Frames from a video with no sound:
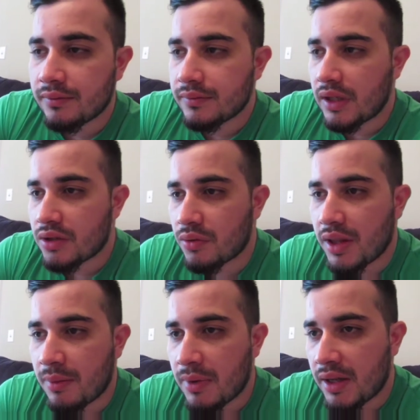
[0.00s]
That's where
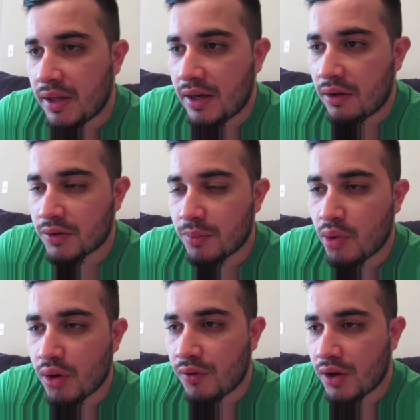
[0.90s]
they met, and I was
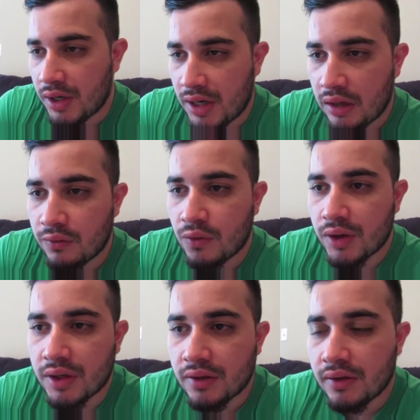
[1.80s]
born over there in
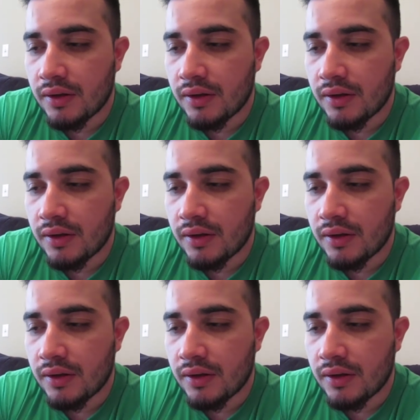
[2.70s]
California.